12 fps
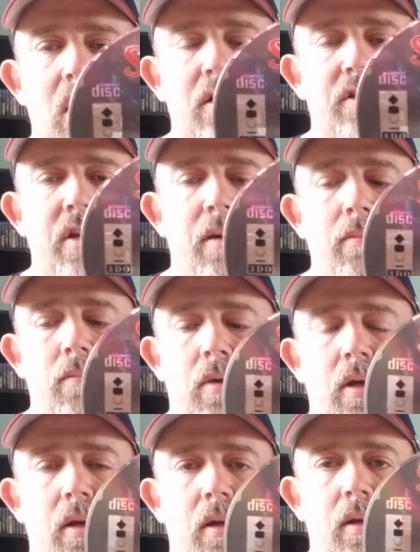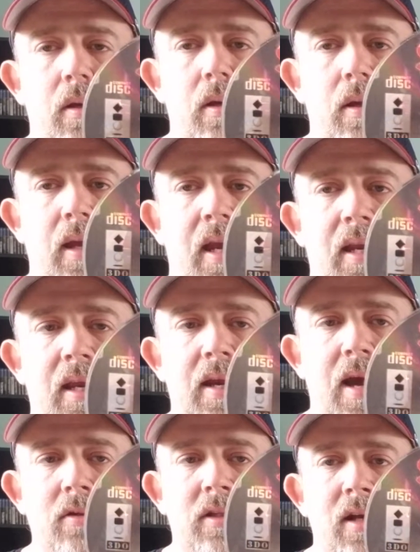Some idiot
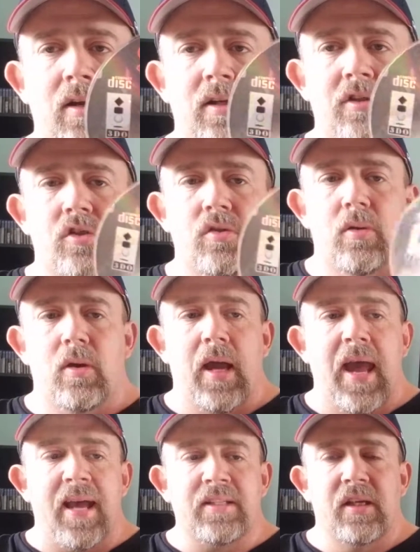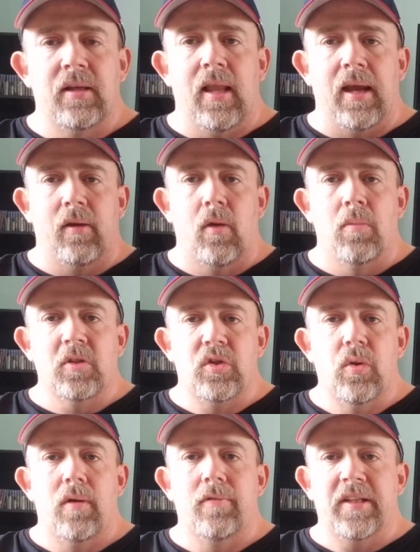out there is asking like almost
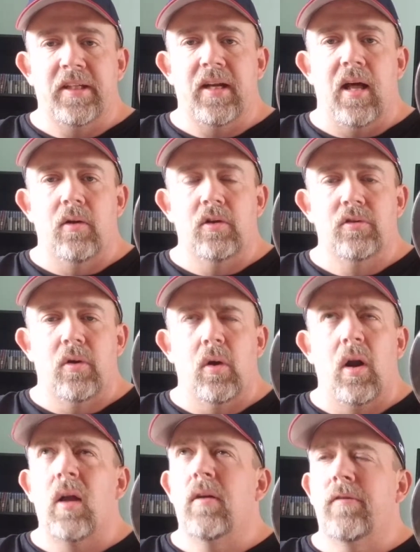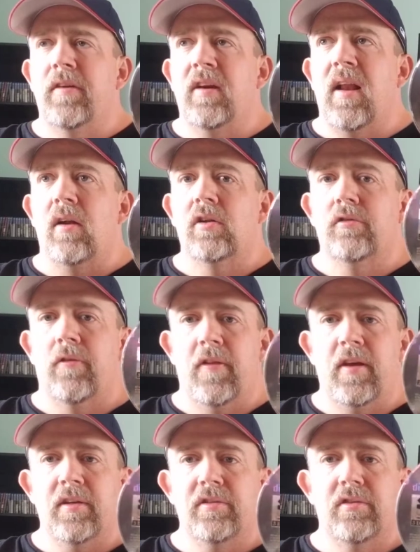$250 or $150 for
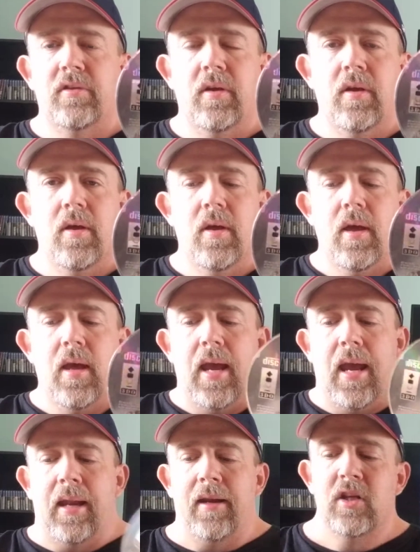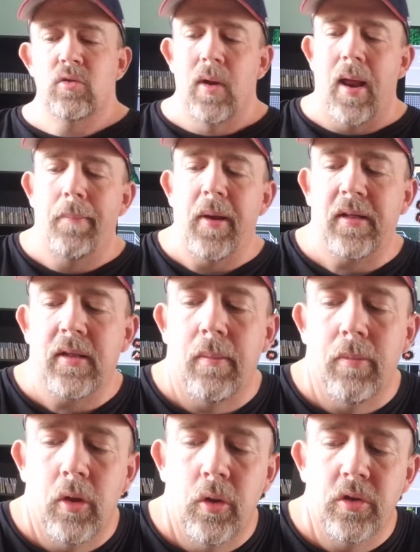this. And this one I picked
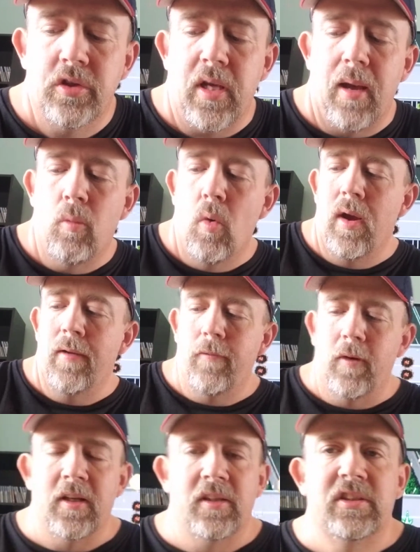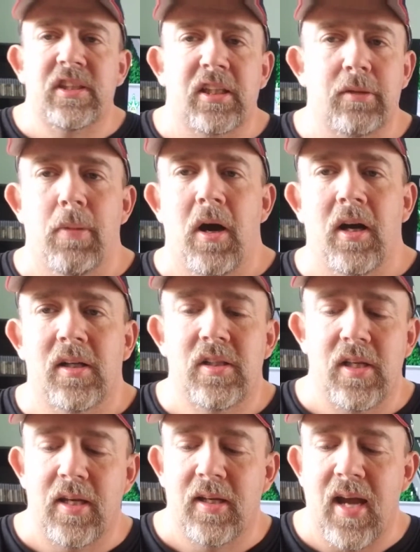up loose. I won it for like $6,
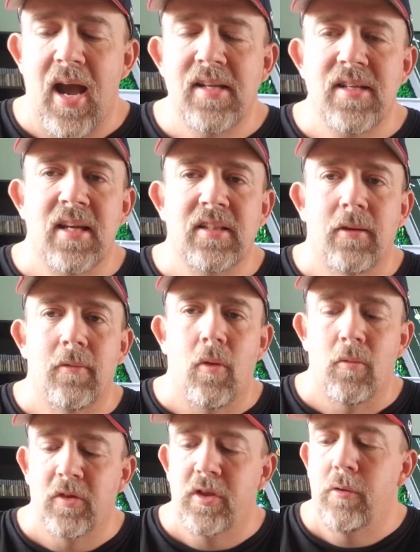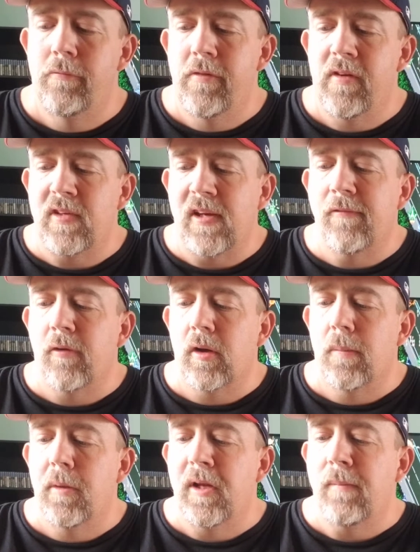and the guy's asking over $250 for a
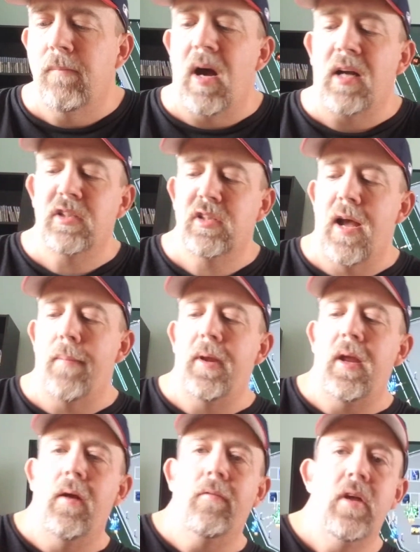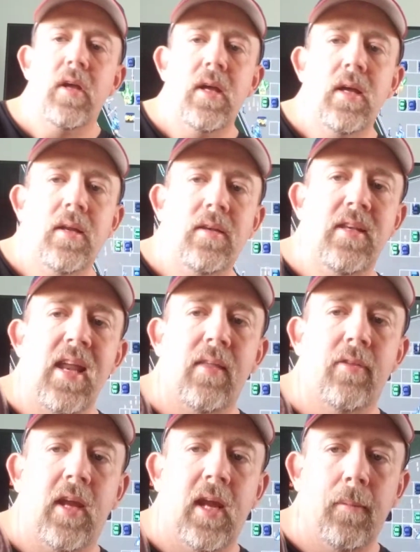complete and box copy of
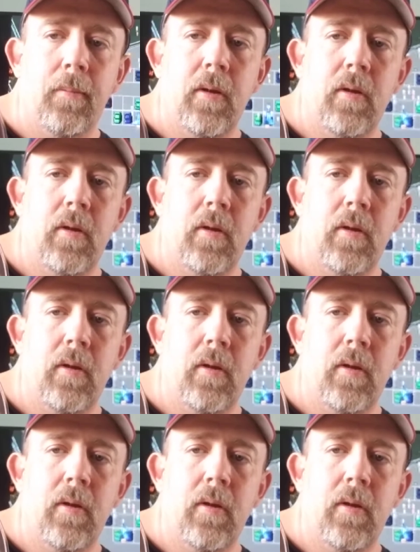Death Keep.